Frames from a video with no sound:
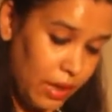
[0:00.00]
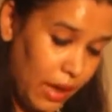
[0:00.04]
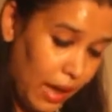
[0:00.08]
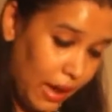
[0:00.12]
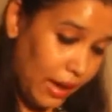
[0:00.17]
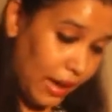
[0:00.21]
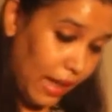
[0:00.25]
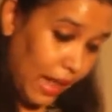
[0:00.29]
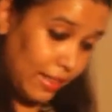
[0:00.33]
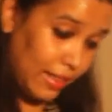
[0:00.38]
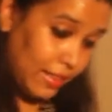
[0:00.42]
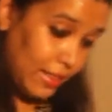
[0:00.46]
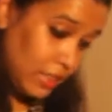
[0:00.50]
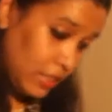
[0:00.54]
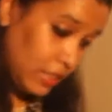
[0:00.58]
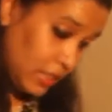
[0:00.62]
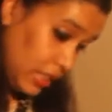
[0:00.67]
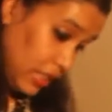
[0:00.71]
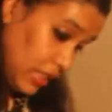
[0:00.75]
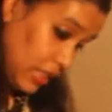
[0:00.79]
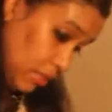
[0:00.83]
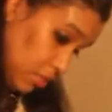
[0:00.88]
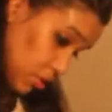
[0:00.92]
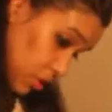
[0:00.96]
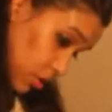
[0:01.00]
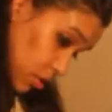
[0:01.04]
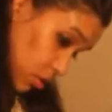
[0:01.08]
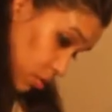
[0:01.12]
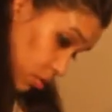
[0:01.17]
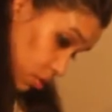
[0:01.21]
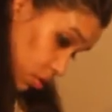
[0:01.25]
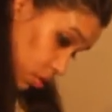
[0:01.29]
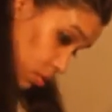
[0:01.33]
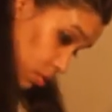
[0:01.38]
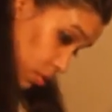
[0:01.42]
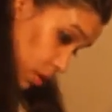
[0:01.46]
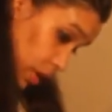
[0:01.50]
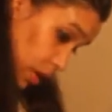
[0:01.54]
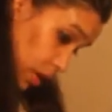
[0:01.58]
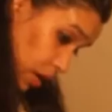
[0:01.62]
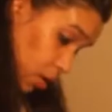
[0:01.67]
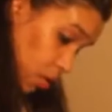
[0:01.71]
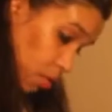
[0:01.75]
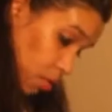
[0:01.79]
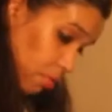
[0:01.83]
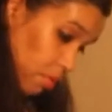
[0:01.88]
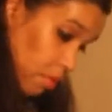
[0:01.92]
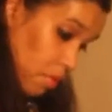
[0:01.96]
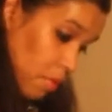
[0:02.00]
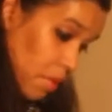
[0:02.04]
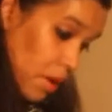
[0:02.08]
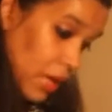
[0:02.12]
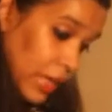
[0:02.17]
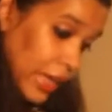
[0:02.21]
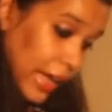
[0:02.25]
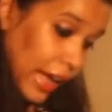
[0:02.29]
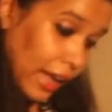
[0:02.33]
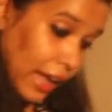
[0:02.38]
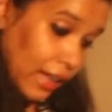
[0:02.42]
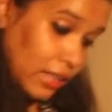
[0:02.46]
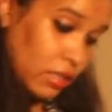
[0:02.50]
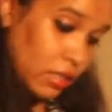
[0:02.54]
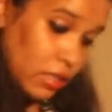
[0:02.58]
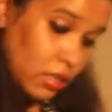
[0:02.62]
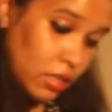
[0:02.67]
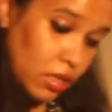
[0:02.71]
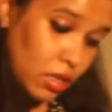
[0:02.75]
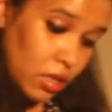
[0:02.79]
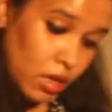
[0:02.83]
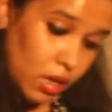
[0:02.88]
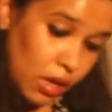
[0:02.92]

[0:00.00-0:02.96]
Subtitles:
And at this stage, I'm just going to go ahead and lower my gas